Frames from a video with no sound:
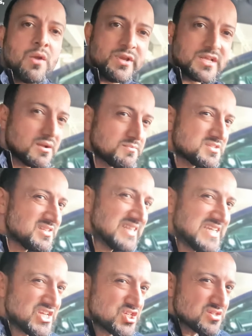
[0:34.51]
When it comes to
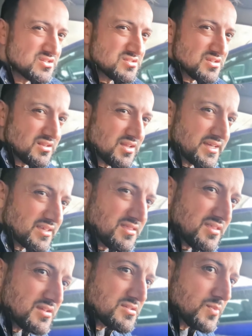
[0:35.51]
lesions like
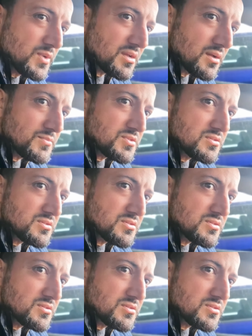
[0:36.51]
this, when it comes to